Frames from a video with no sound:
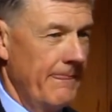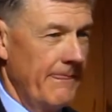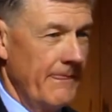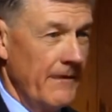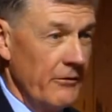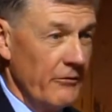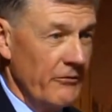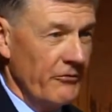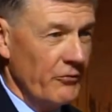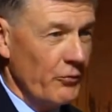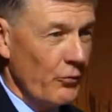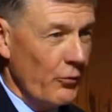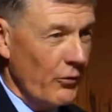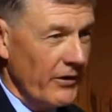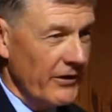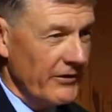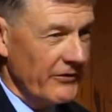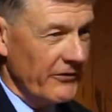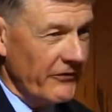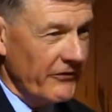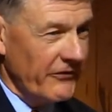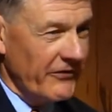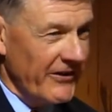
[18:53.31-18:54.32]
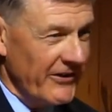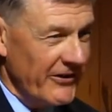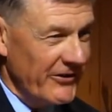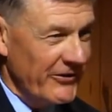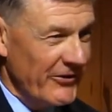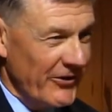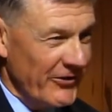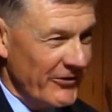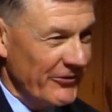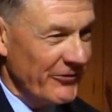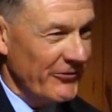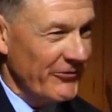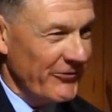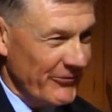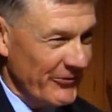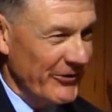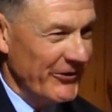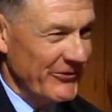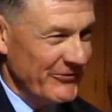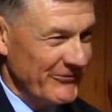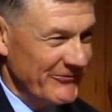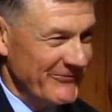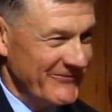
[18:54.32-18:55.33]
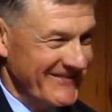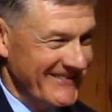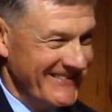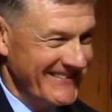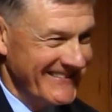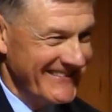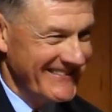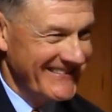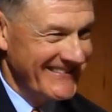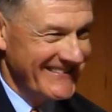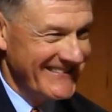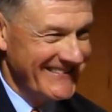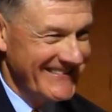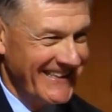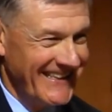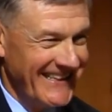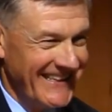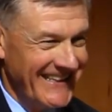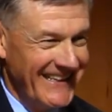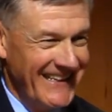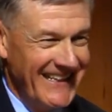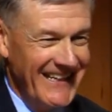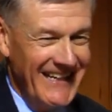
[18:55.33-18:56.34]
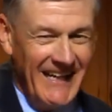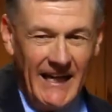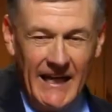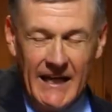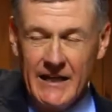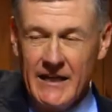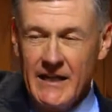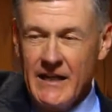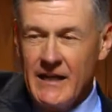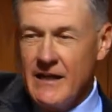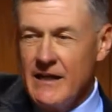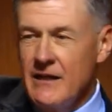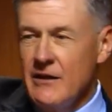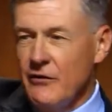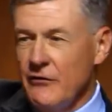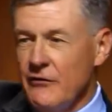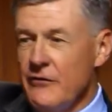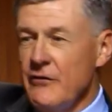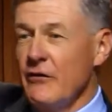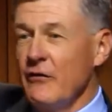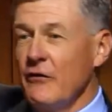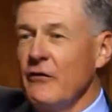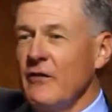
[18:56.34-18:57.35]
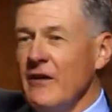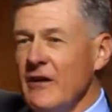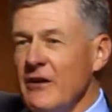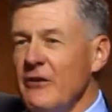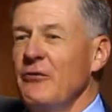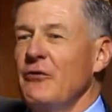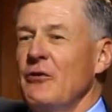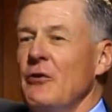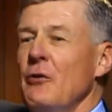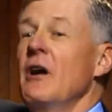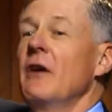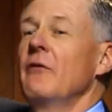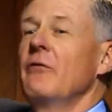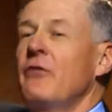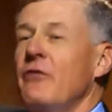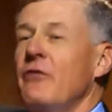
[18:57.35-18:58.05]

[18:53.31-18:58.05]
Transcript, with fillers: There is one seated on his throne, and he is the Caesar of